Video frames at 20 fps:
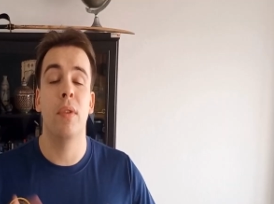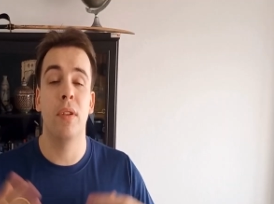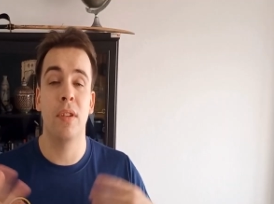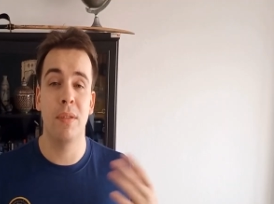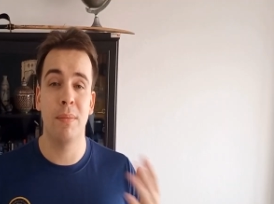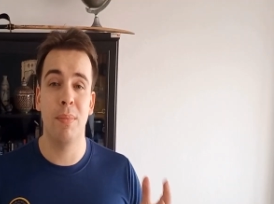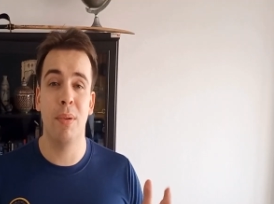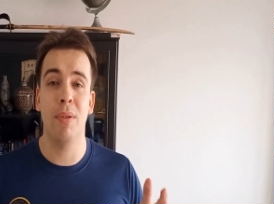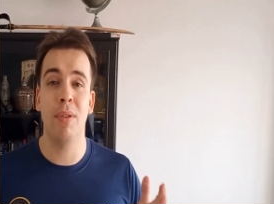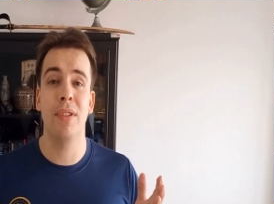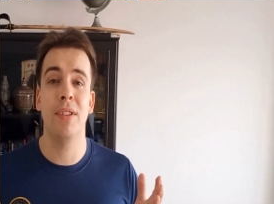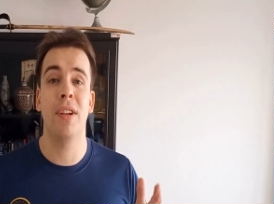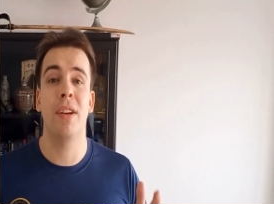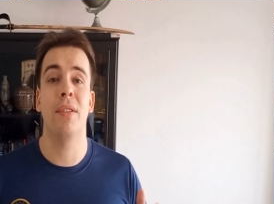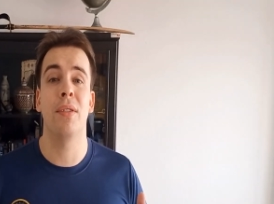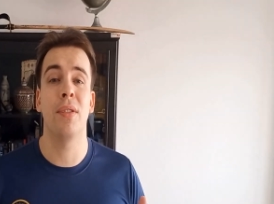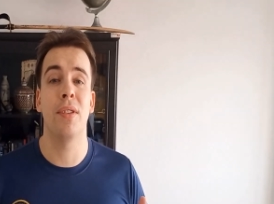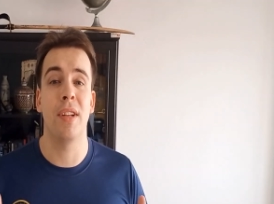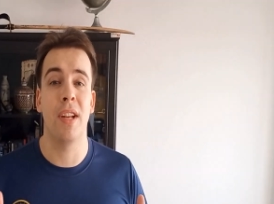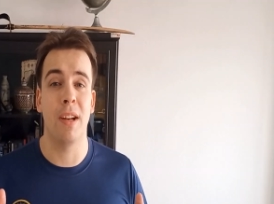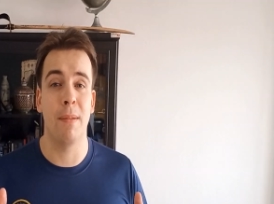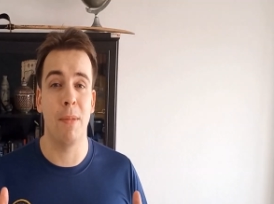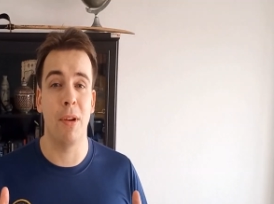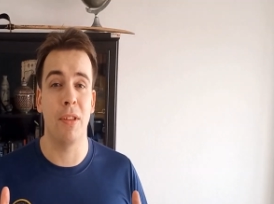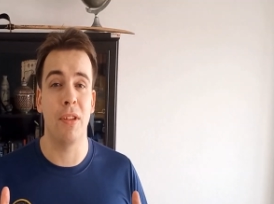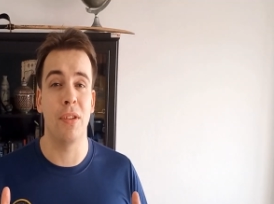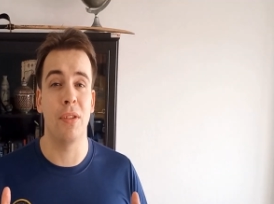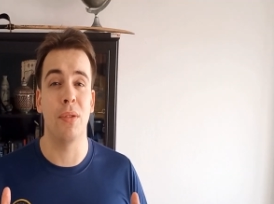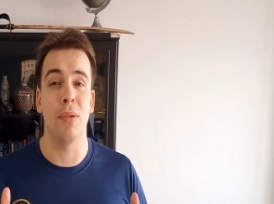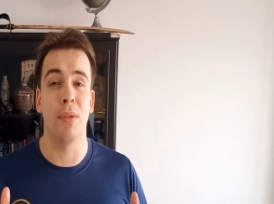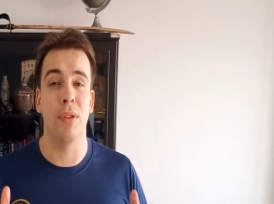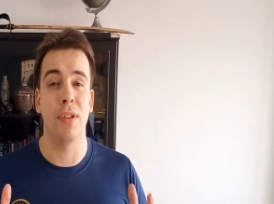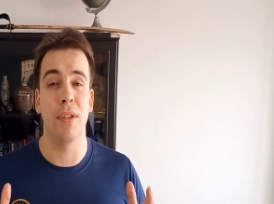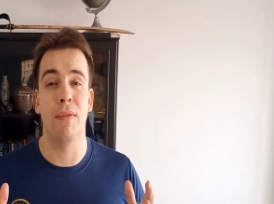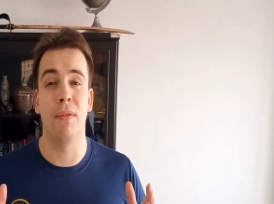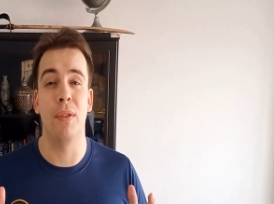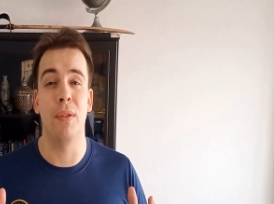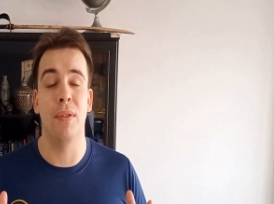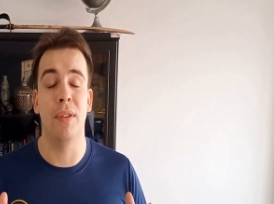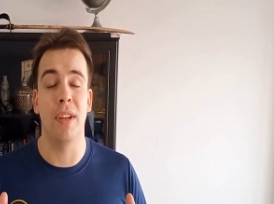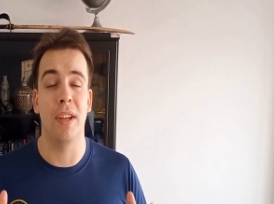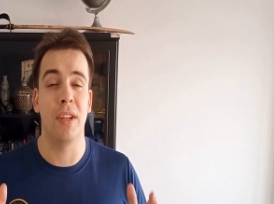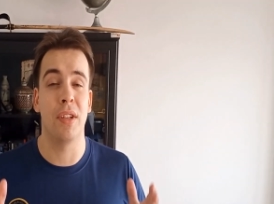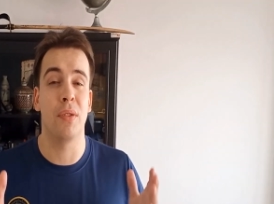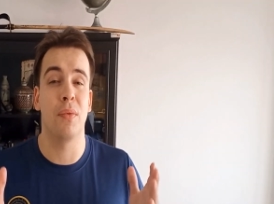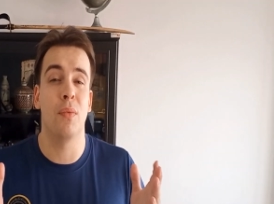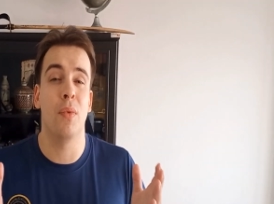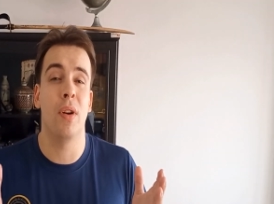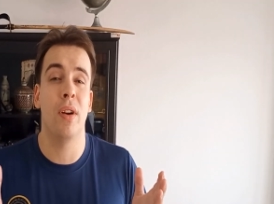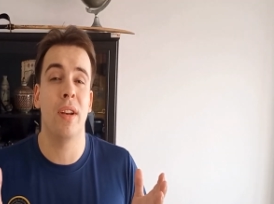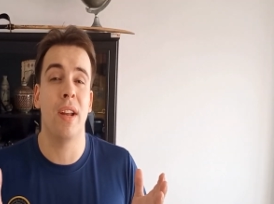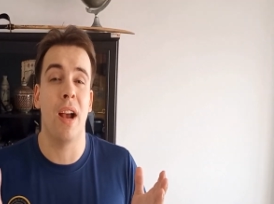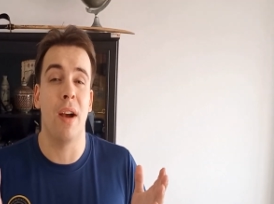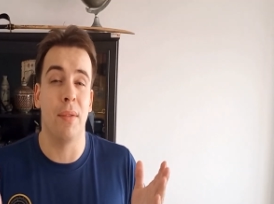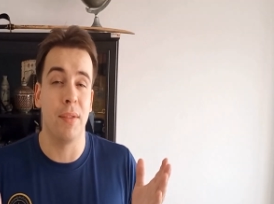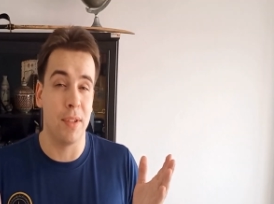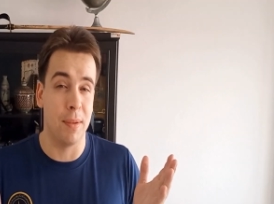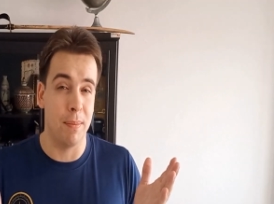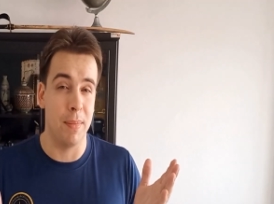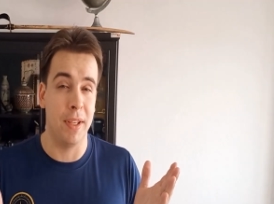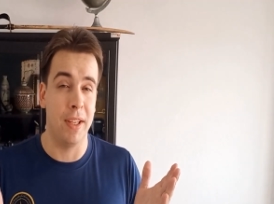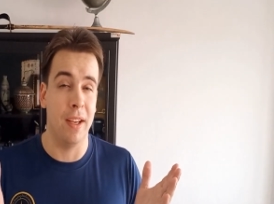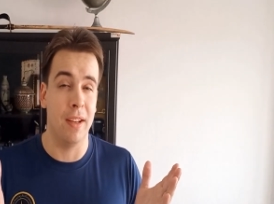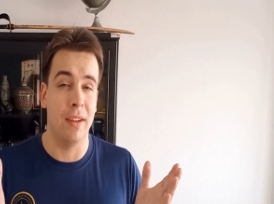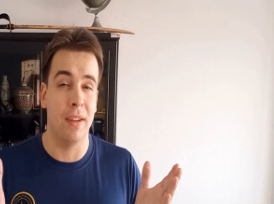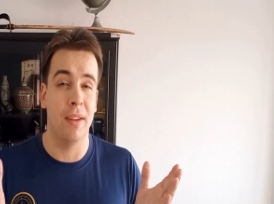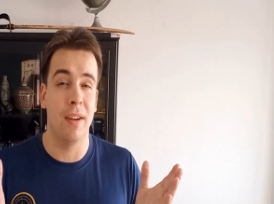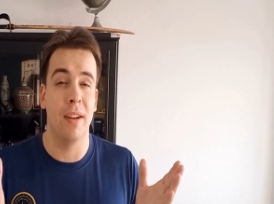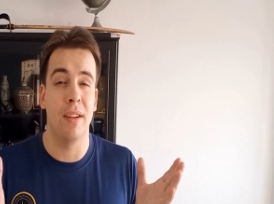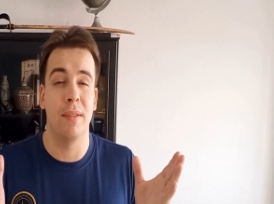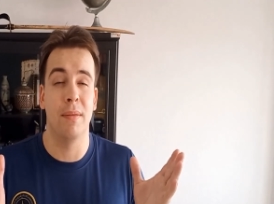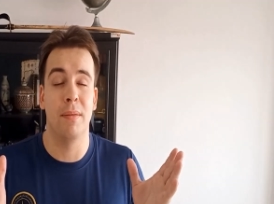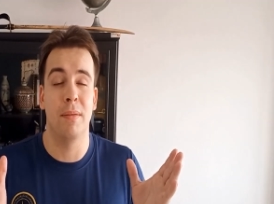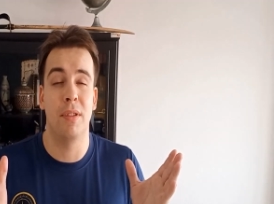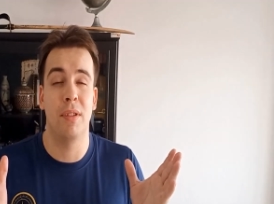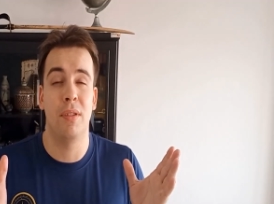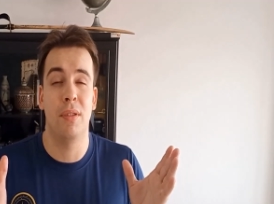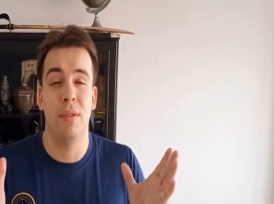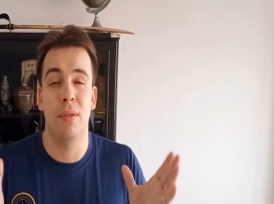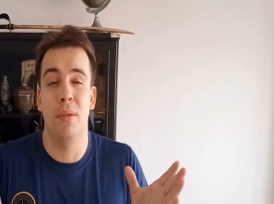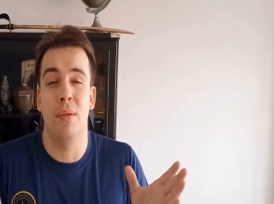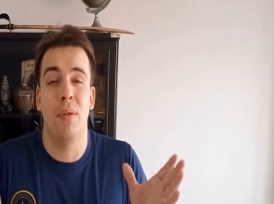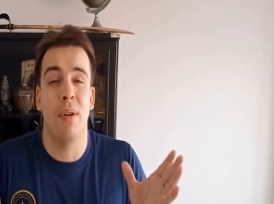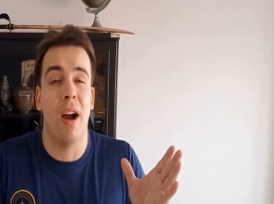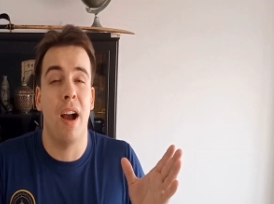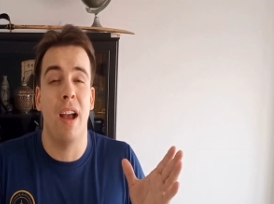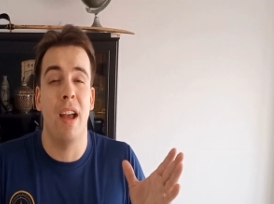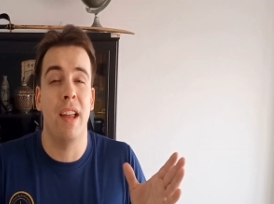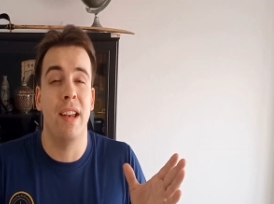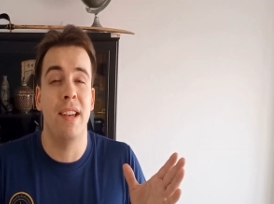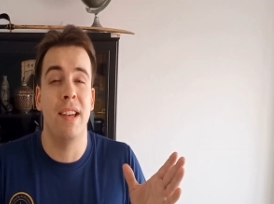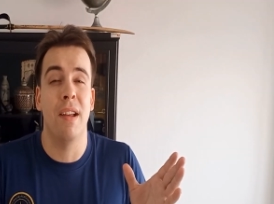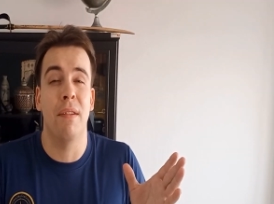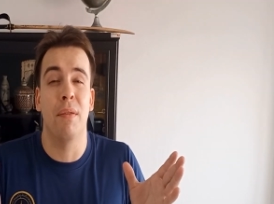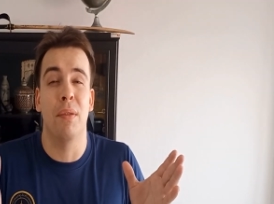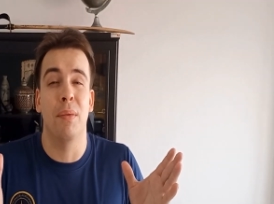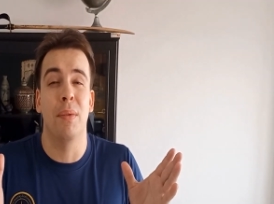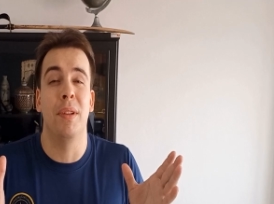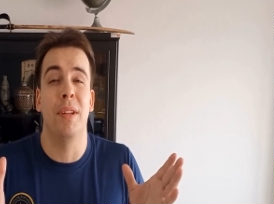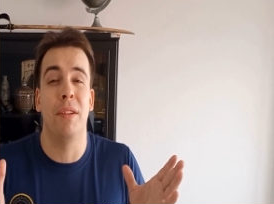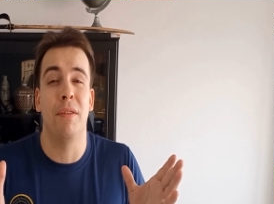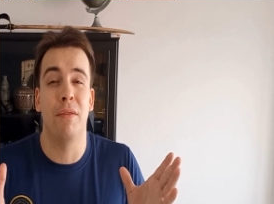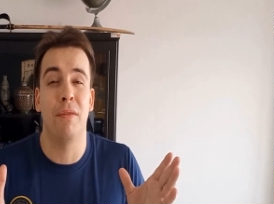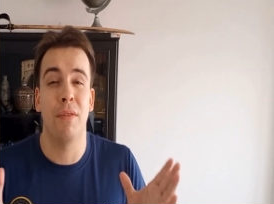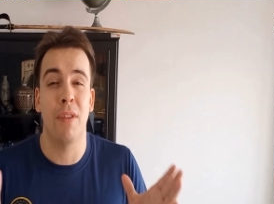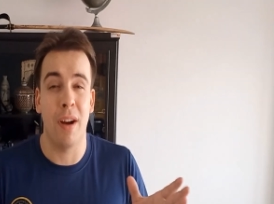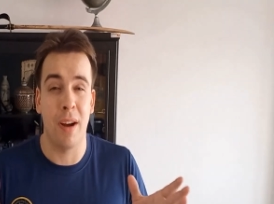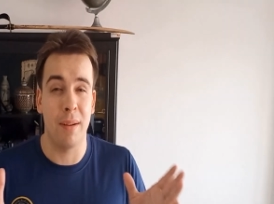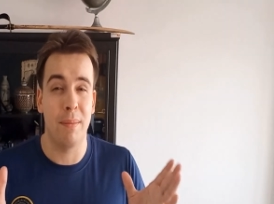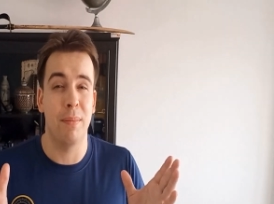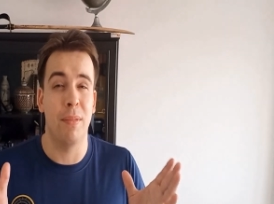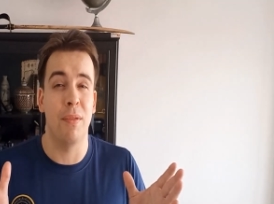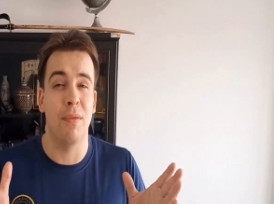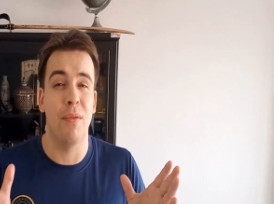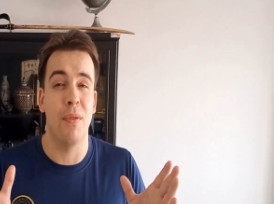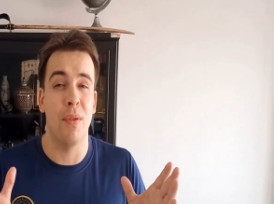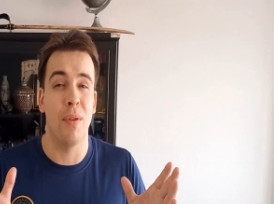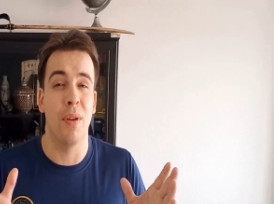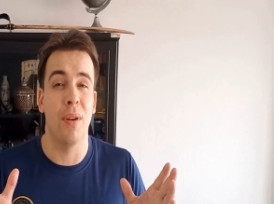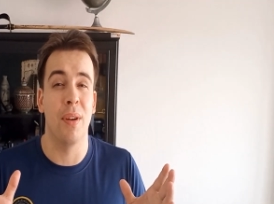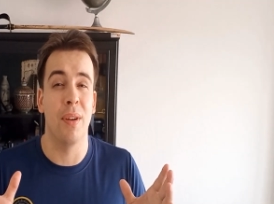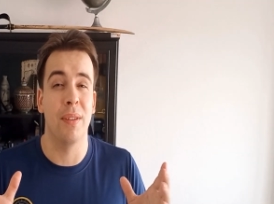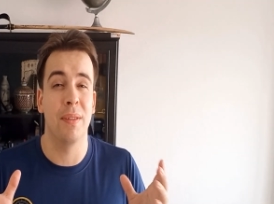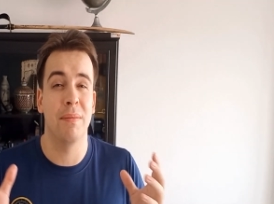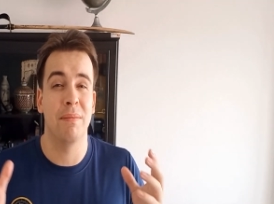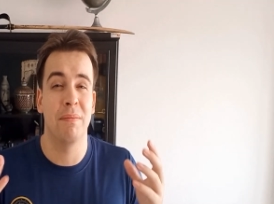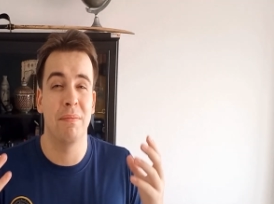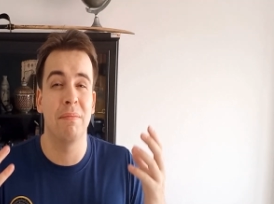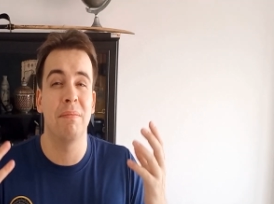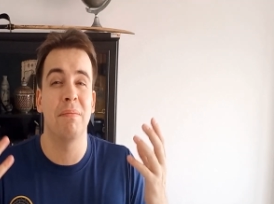What's important to understand about the story is a few things. One, I was a beginner, and two, I had never really fought before